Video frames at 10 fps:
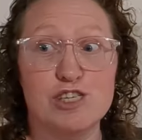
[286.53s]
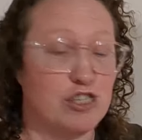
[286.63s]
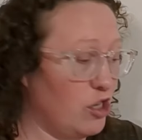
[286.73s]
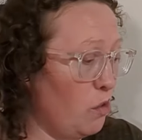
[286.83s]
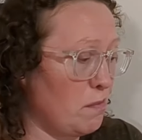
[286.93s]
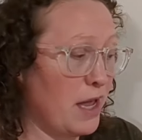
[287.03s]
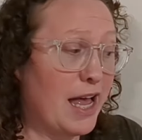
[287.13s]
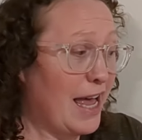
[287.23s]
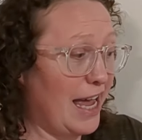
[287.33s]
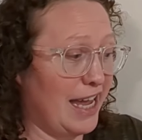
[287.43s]
dish soap,
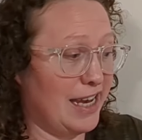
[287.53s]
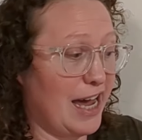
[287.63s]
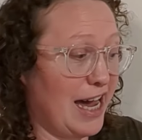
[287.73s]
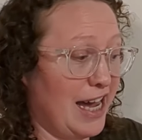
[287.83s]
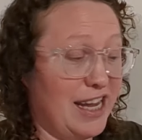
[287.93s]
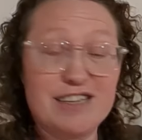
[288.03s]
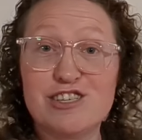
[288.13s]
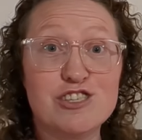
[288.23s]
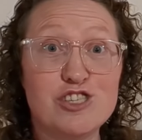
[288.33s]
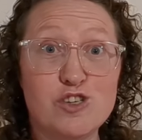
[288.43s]
and I
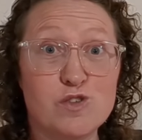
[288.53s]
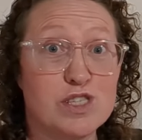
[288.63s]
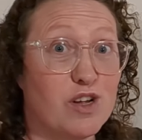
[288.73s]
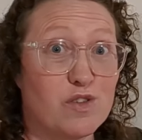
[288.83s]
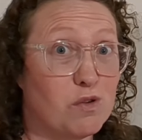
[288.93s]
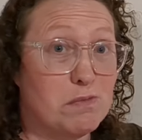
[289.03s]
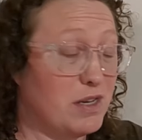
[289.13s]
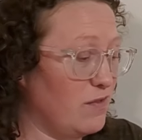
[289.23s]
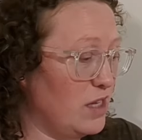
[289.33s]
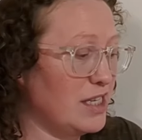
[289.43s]
just used a little bit
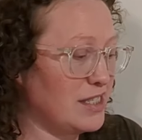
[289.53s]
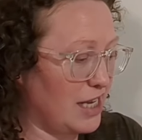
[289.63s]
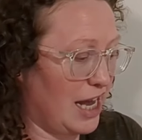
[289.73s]
of this,